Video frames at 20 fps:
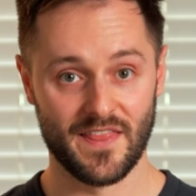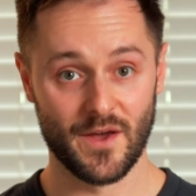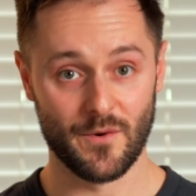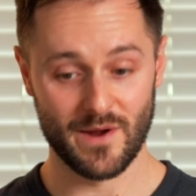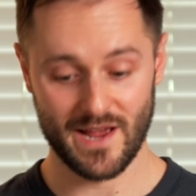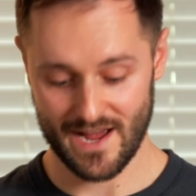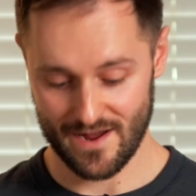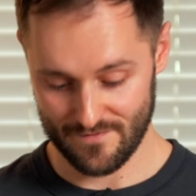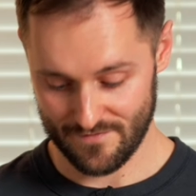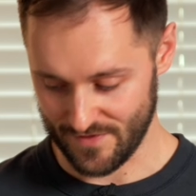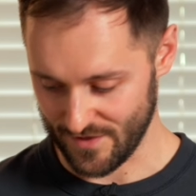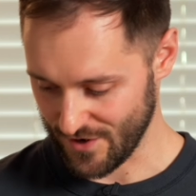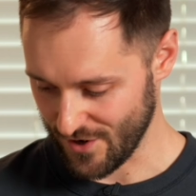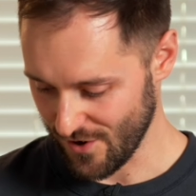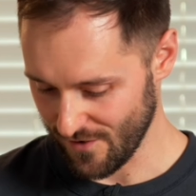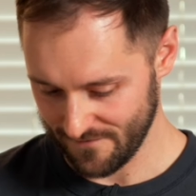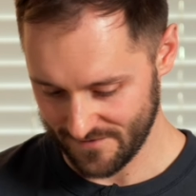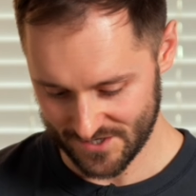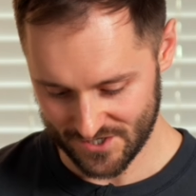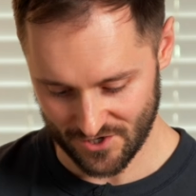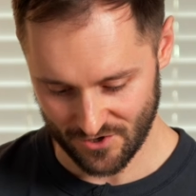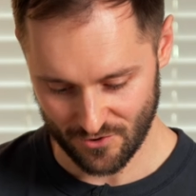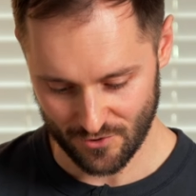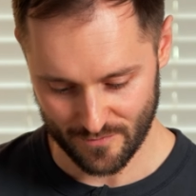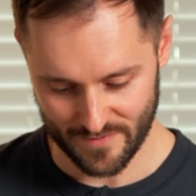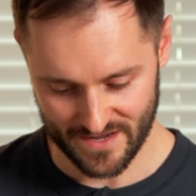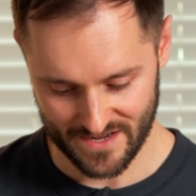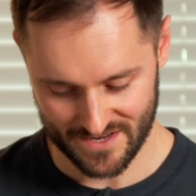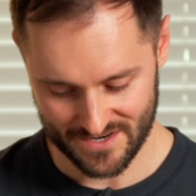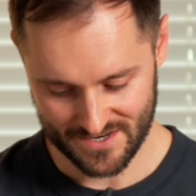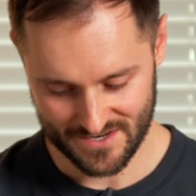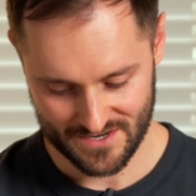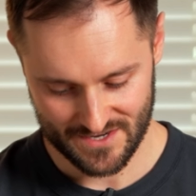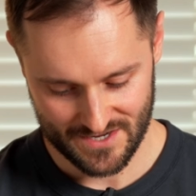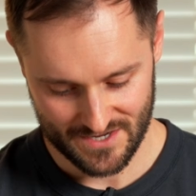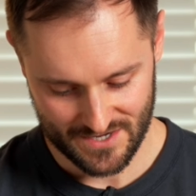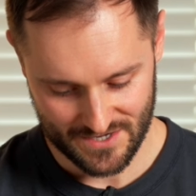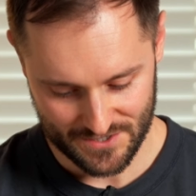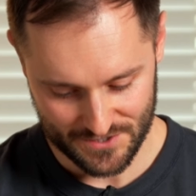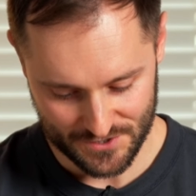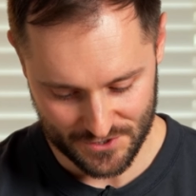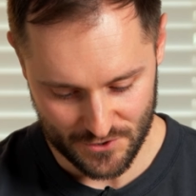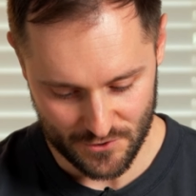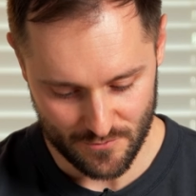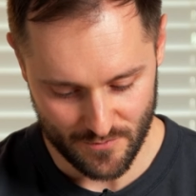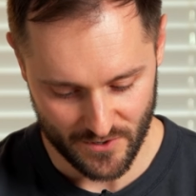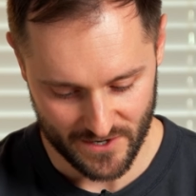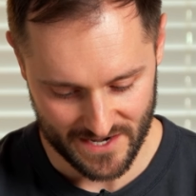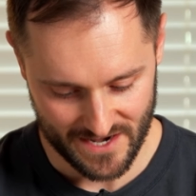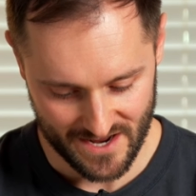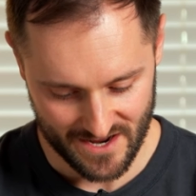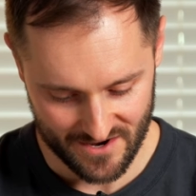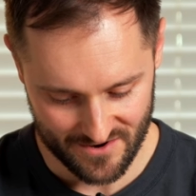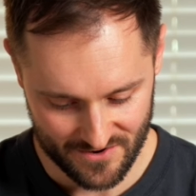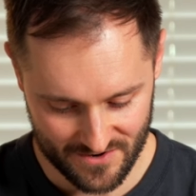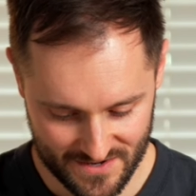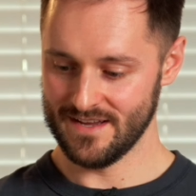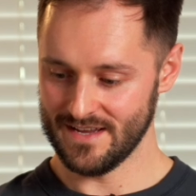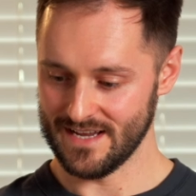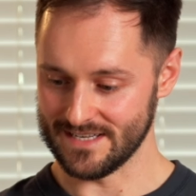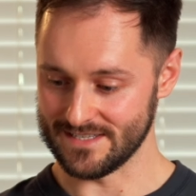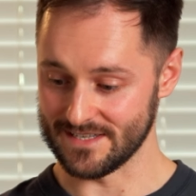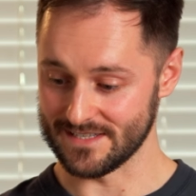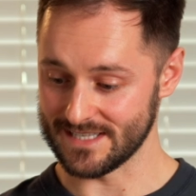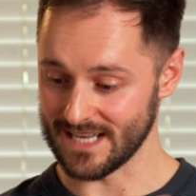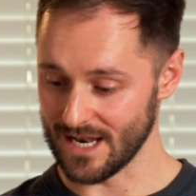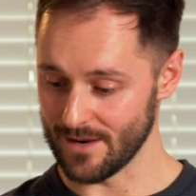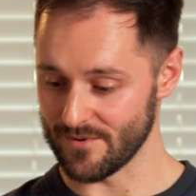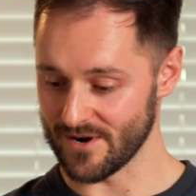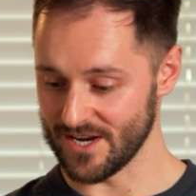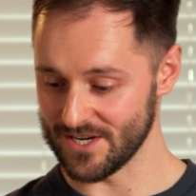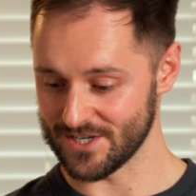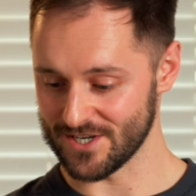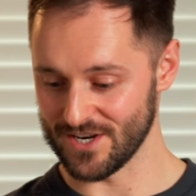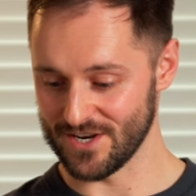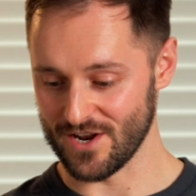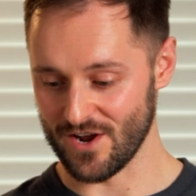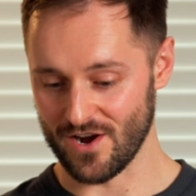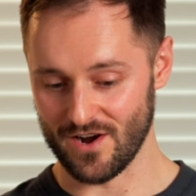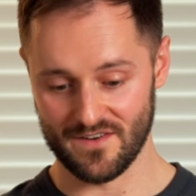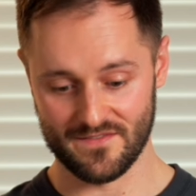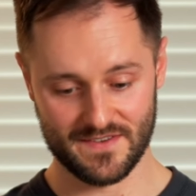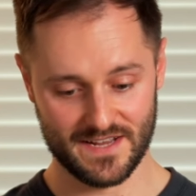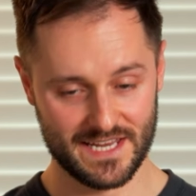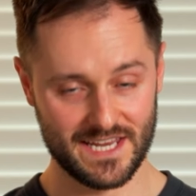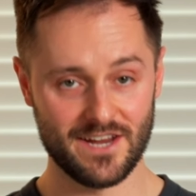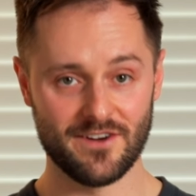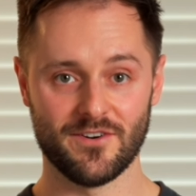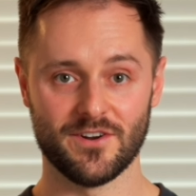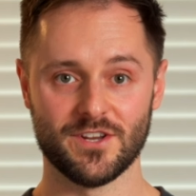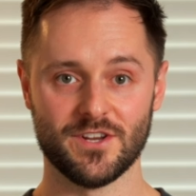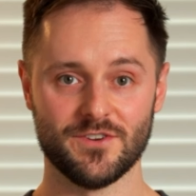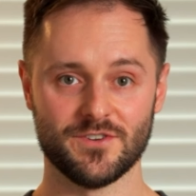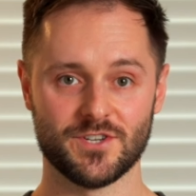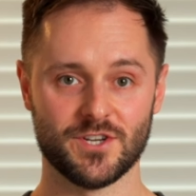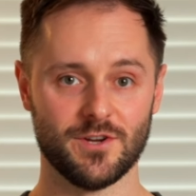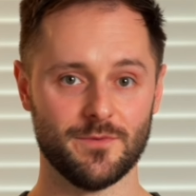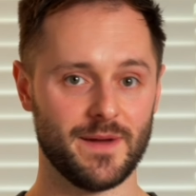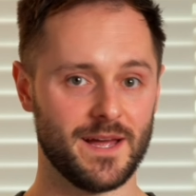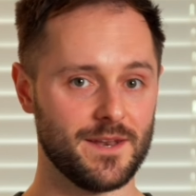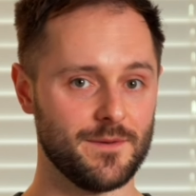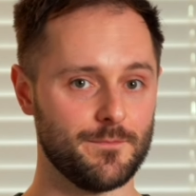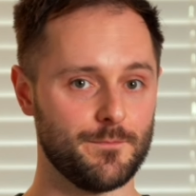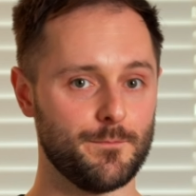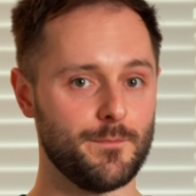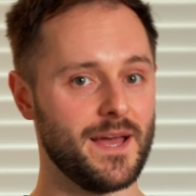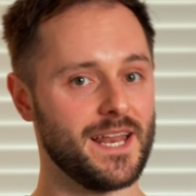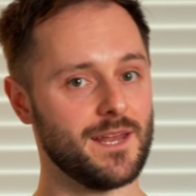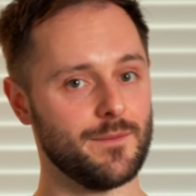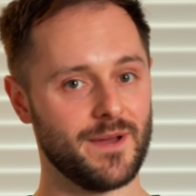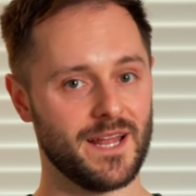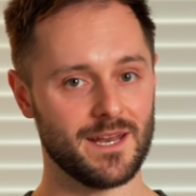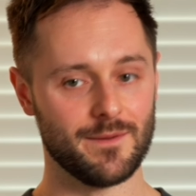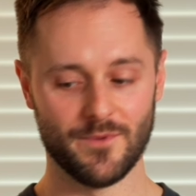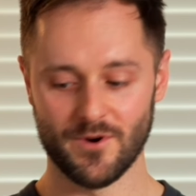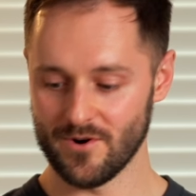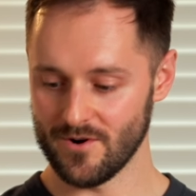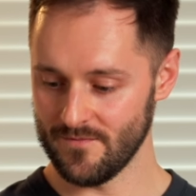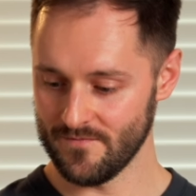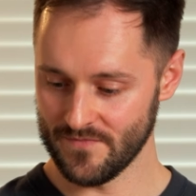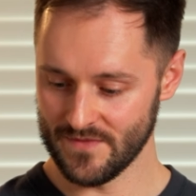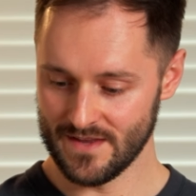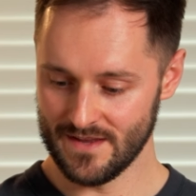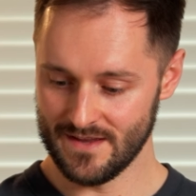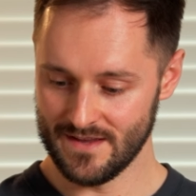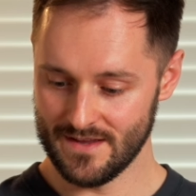there we have the Coffee Junglebird 2.0. It's a celebration of a year on YouTube and many, many more.